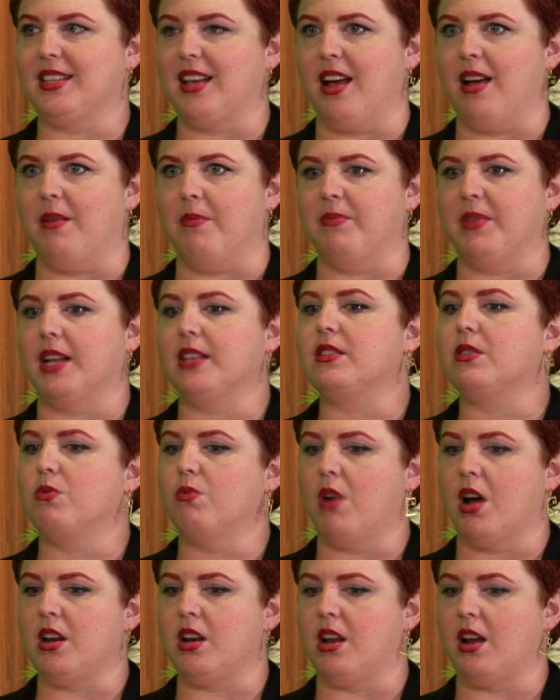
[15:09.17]
um, that's
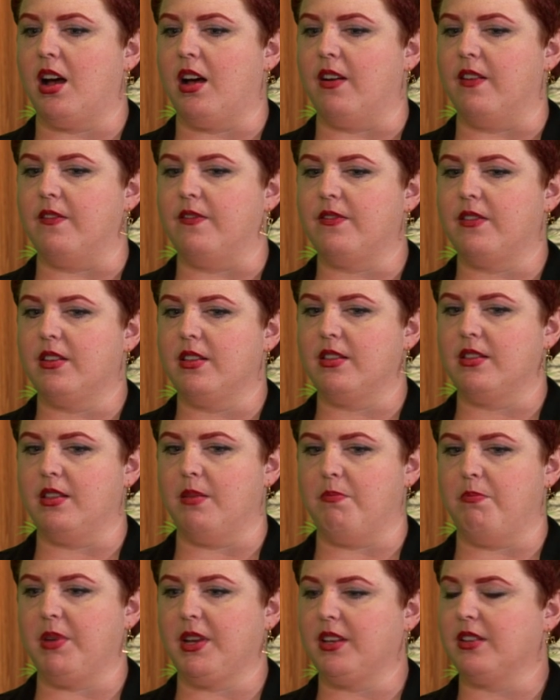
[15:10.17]
one of the
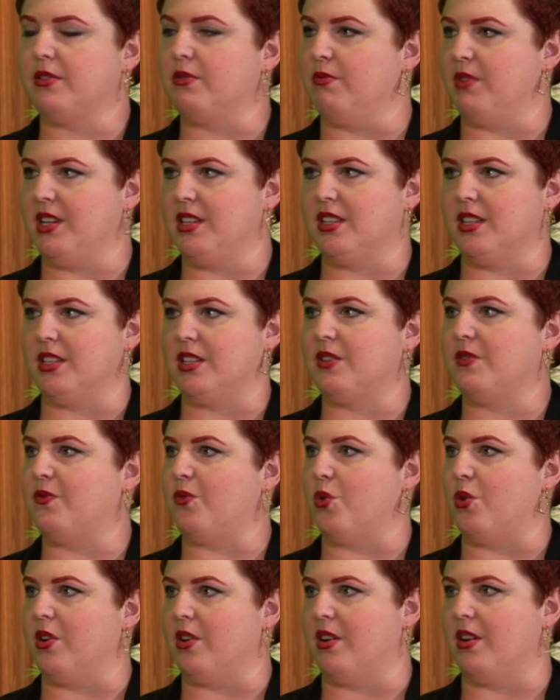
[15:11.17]
biggest reasons
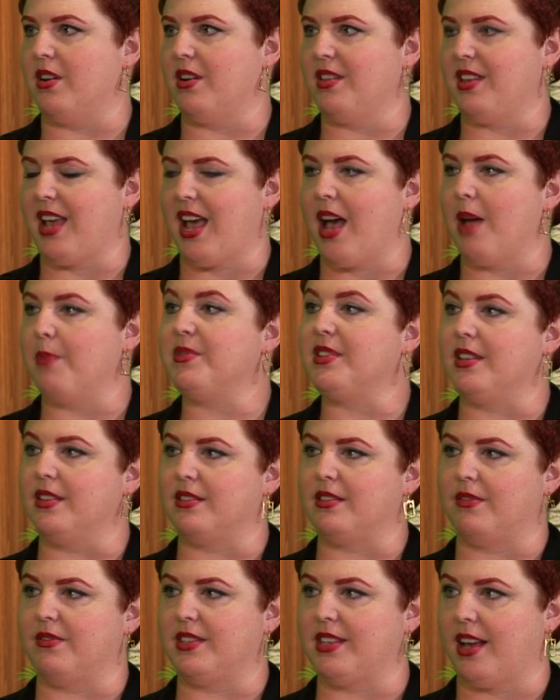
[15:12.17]
for the absence
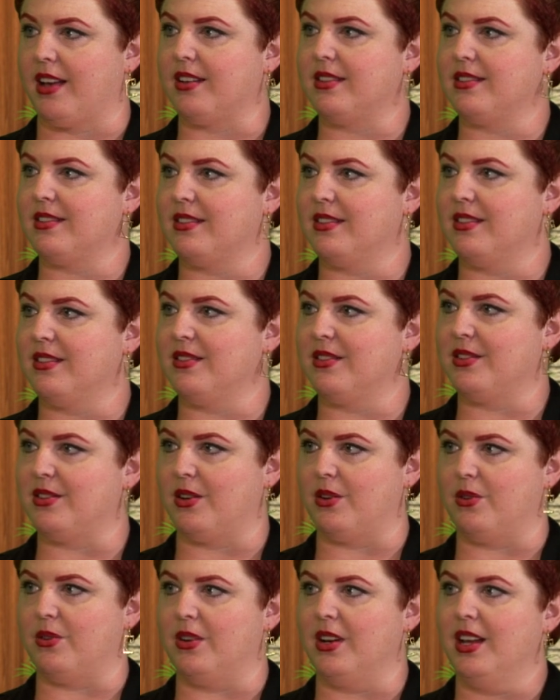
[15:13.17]
of sex.
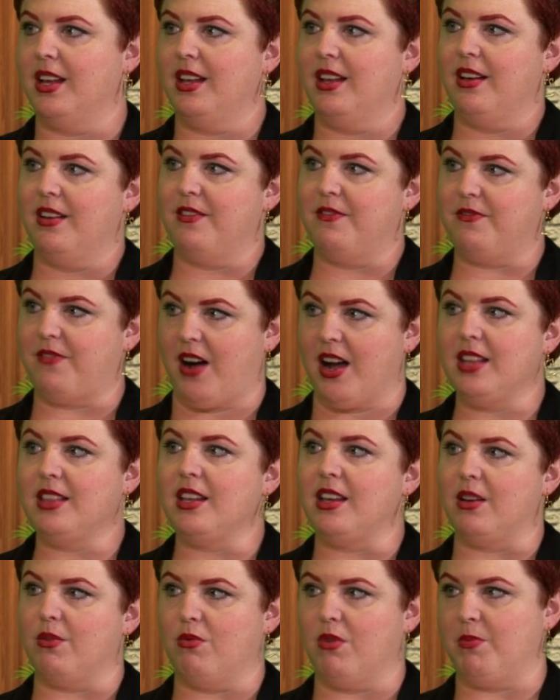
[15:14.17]
So
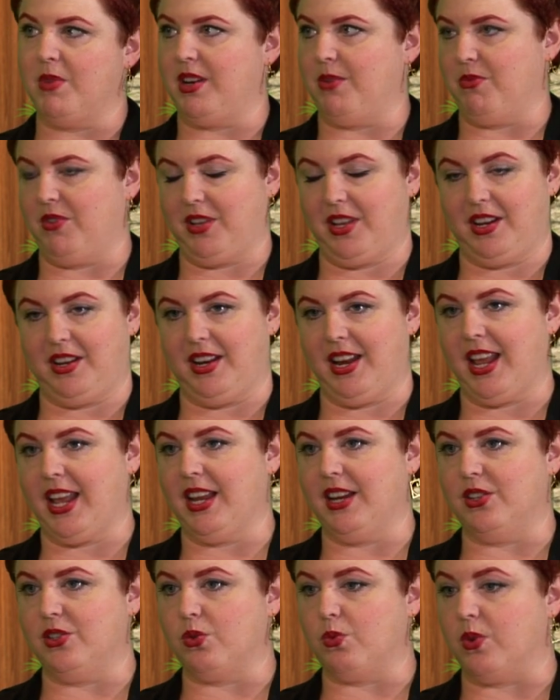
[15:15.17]
finally, a woman will hit an
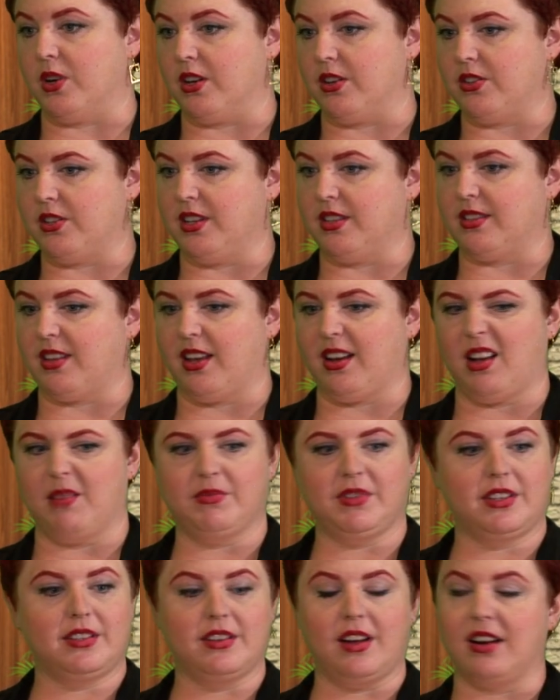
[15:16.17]
age where she's like, I'm
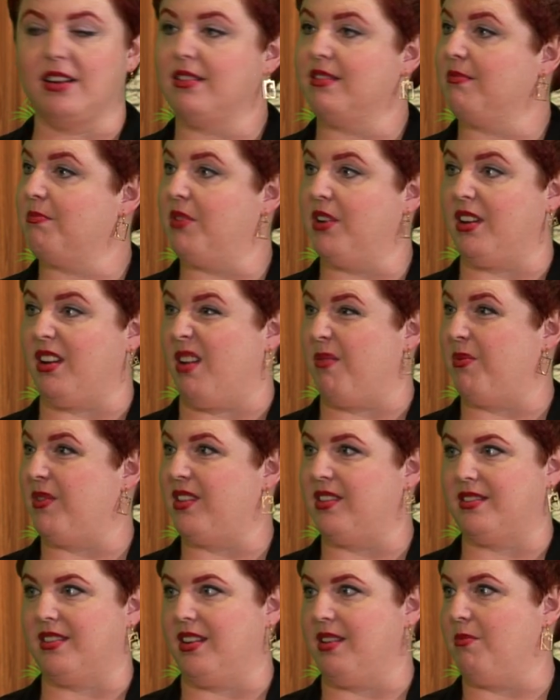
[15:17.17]
just not putting up with
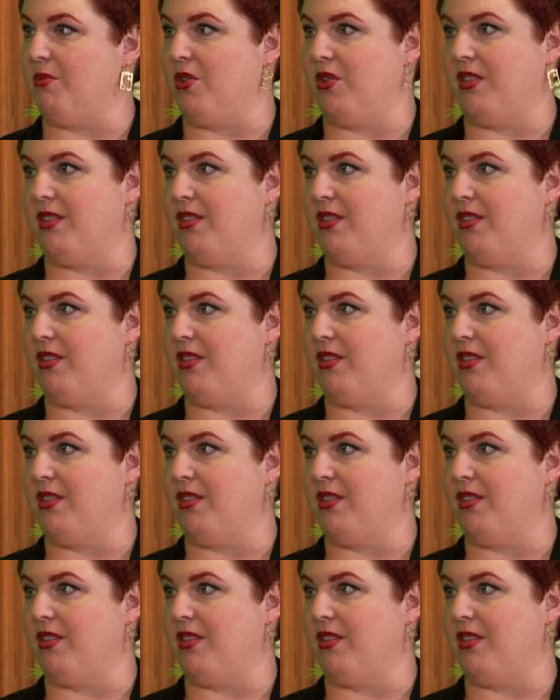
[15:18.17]
this anymore.